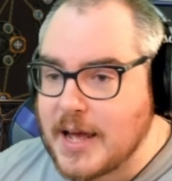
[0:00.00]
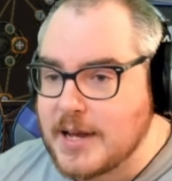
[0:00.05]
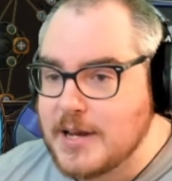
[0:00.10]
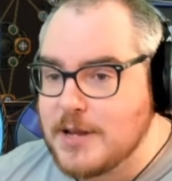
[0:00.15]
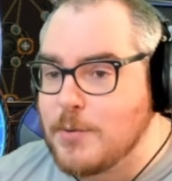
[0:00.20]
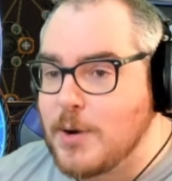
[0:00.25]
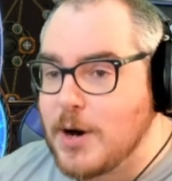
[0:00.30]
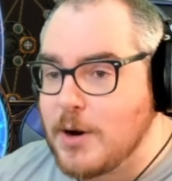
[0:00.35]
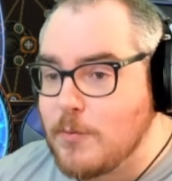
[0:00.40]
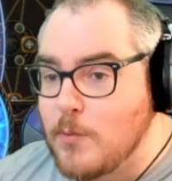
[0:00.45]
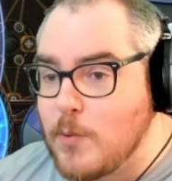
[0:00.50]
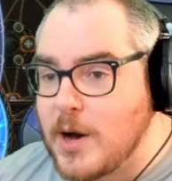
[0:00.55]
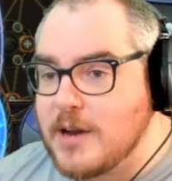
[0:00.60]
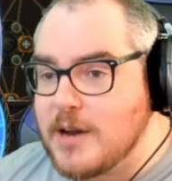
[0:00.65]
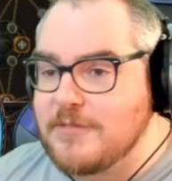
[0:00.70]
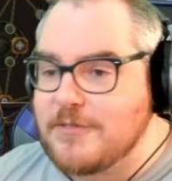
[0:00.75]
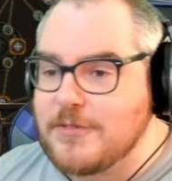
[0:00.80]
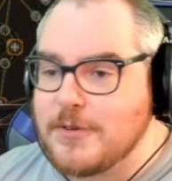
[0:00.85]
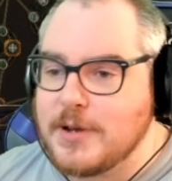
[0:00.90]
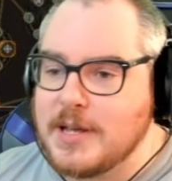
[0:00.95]
And you want
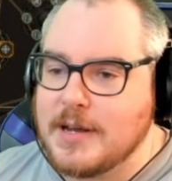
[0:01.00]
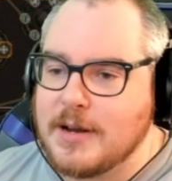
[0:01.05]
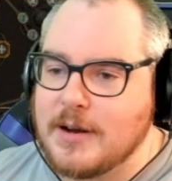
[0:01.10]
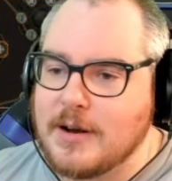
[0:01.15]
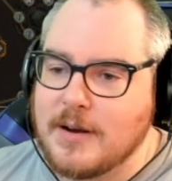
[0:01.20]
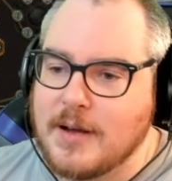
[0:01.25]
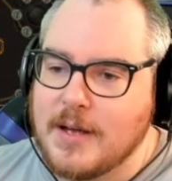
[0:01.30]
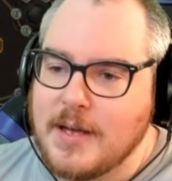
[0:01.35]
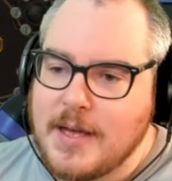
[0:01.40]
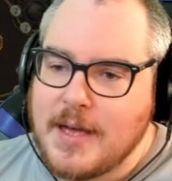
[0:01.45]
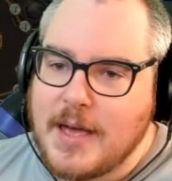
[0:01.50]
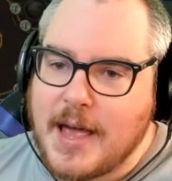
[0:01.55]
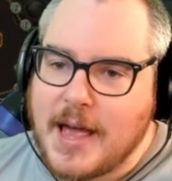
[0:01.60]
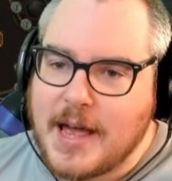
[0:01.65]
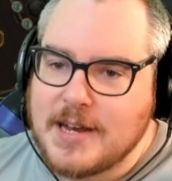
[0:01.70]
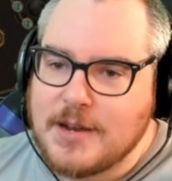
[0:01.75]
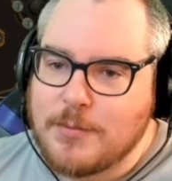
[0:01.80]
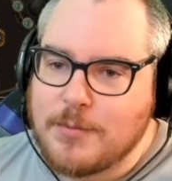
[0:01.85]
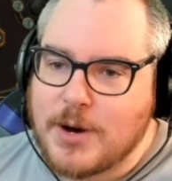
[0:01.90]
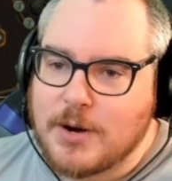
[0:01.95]
1 for here,
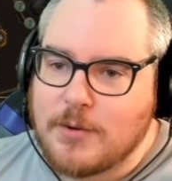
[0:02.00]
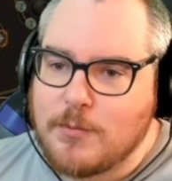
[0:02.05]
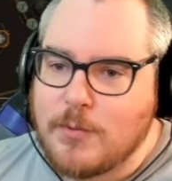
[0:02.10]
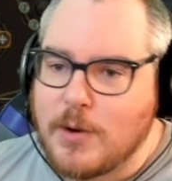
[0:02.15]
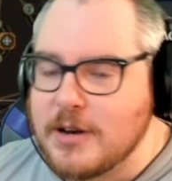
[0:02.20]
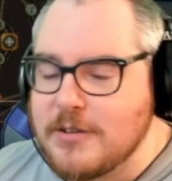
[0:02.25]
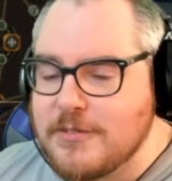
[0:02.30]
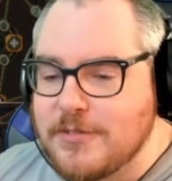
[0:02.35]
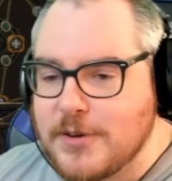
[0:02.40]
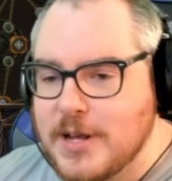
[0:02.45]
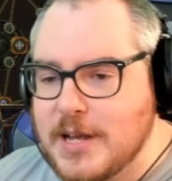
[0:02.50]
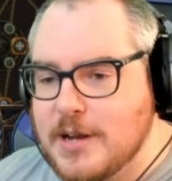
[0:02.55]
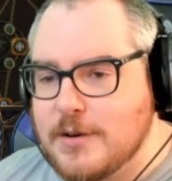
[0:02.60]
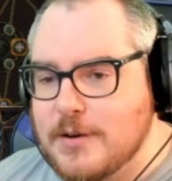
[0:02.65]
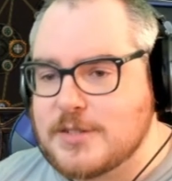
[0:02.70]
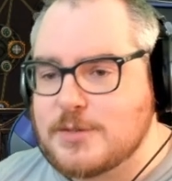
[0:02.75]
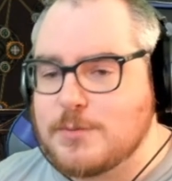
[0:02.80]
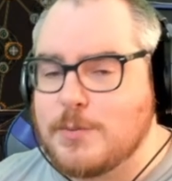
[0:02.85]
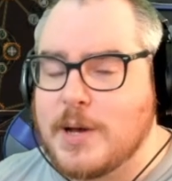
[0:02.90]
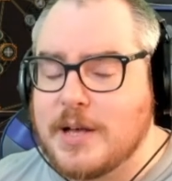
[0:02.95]
and you want 1 for
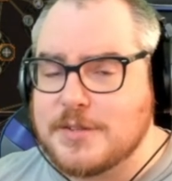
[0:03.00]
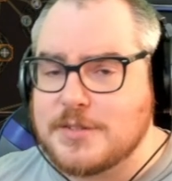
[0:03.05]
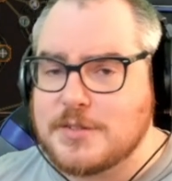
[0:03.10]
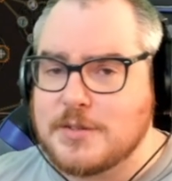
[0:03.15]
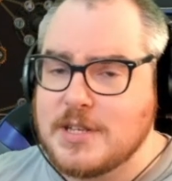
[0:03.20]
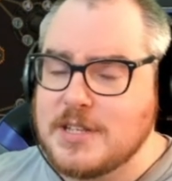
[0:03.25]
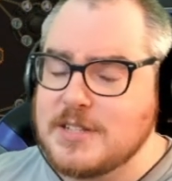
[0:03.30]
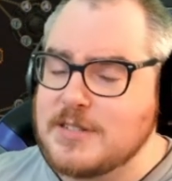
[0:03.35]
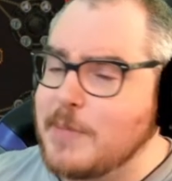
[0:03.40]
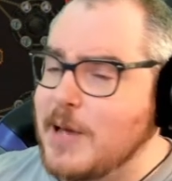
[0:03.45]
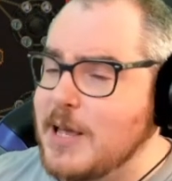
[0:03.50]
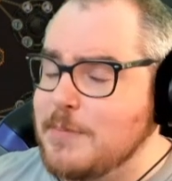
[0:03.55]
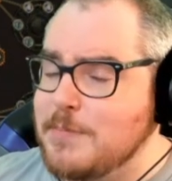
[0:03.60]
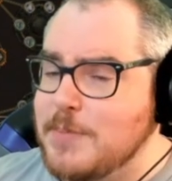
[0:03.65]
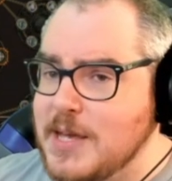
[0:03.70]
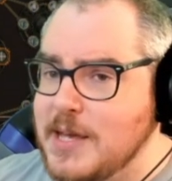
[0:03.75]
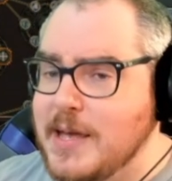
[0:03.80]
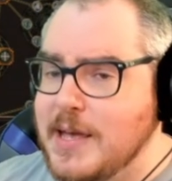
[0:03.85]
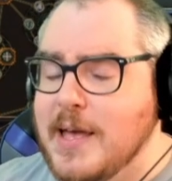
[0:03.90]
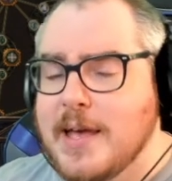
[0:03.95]
here as well. So these might
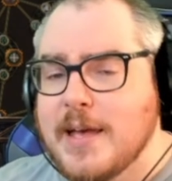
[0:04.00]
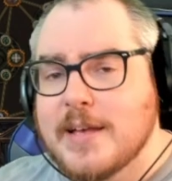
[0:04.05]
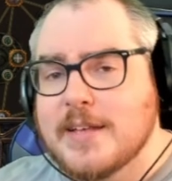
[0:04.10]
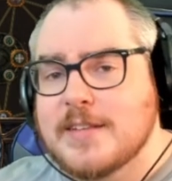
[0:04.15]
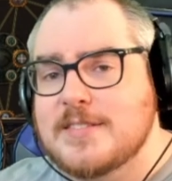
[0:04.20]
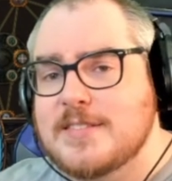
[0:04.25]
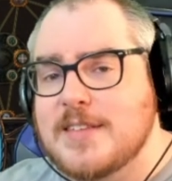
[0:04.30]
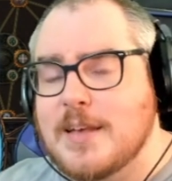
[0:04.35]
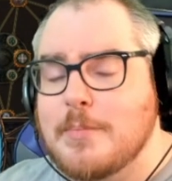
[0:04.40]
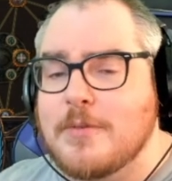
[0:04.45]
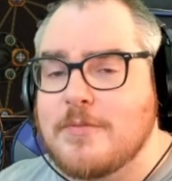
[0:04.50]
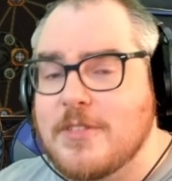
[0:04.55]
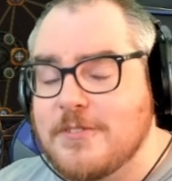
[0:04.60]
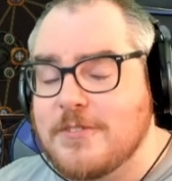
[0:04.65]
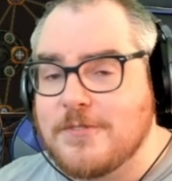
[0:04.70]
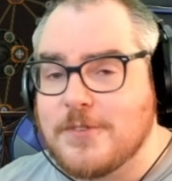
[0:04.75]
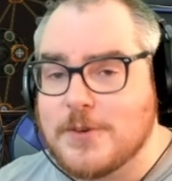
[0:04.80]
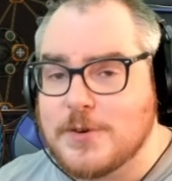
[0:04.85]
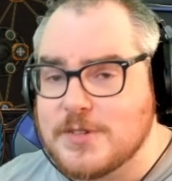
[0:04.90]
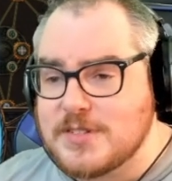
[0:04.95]
be some of the
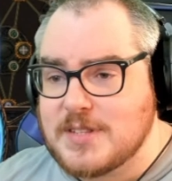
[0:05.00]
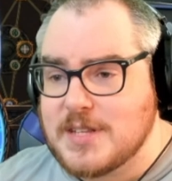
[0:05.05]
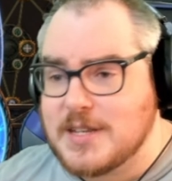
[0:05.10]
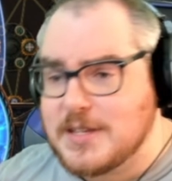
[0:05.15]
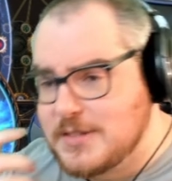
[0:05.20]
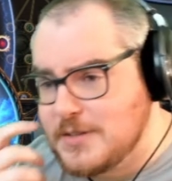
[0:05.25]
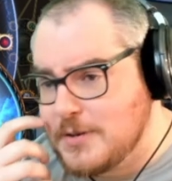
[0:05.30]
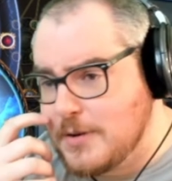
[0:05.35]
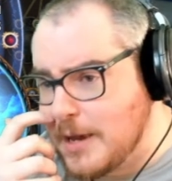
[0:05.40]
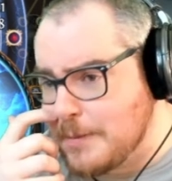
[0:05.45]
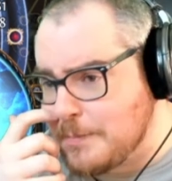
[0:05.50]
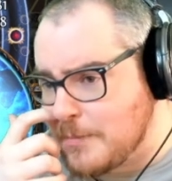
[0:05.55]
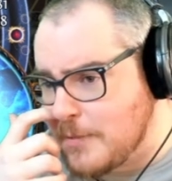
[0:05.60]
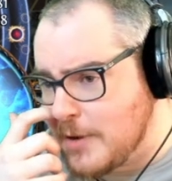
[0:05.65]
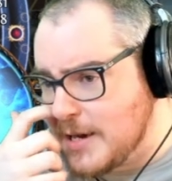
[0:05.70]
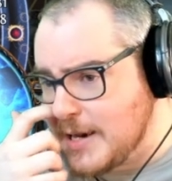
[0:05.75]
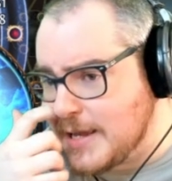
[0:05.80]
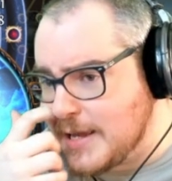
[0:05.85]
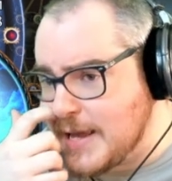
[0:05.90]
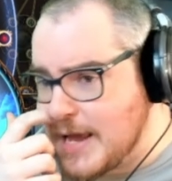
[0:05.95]
first things you
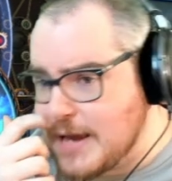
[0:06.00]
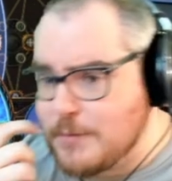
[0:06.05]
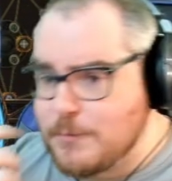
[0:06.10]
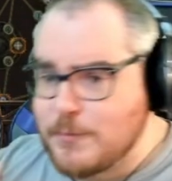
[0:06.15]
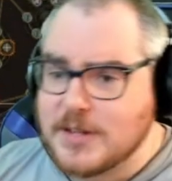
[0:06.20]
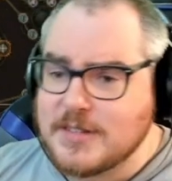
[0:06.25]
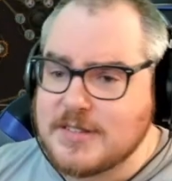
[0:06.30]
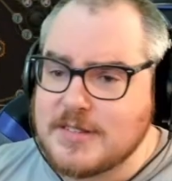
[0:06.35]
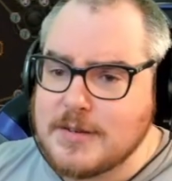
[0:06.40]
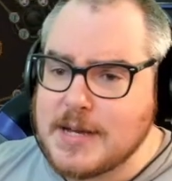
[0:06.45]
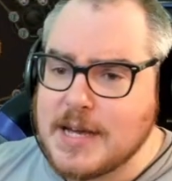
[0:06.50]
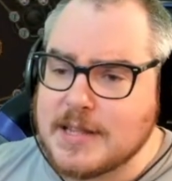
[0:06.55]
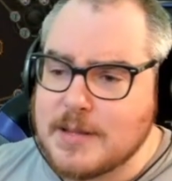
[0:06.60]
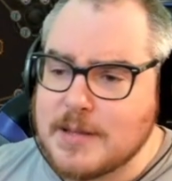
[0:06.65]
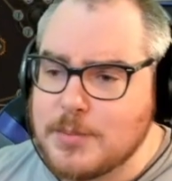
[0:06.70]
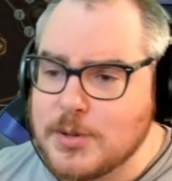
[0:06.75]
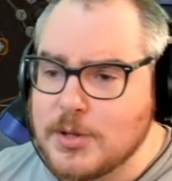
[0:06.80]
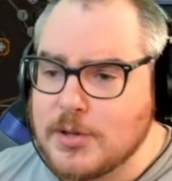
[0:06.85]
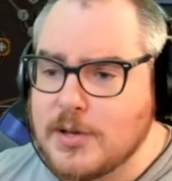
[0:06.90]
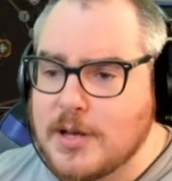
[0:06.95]
upgrade again once you get
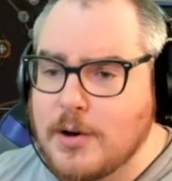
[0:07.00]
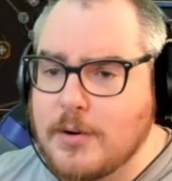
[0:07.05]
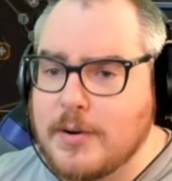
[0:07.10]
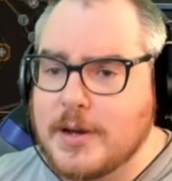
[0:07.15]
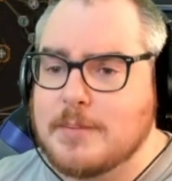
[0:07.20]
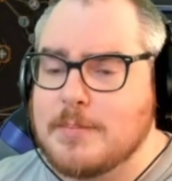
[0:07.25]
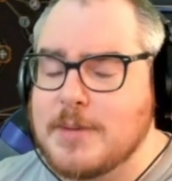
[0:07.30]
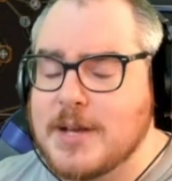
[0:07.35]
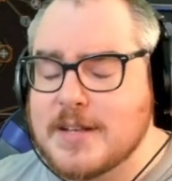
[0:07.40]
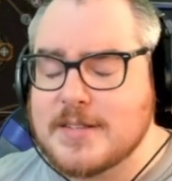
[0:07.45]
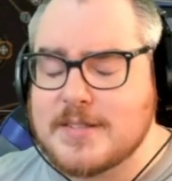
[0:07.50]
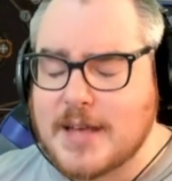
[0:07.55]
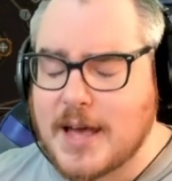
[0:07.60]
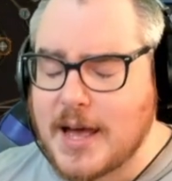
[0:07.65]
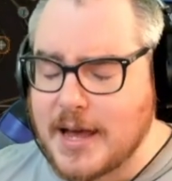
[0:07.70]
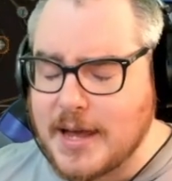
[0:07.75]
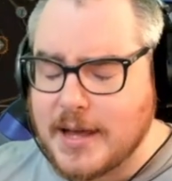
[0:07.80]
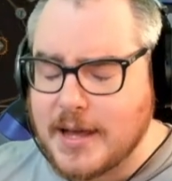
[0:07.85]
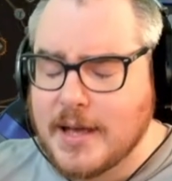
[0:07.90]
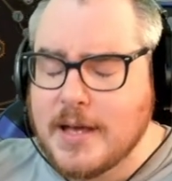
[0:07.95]
the build going, because
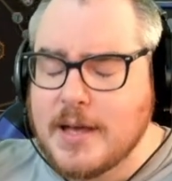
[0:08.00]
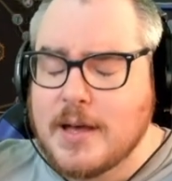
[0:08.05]
I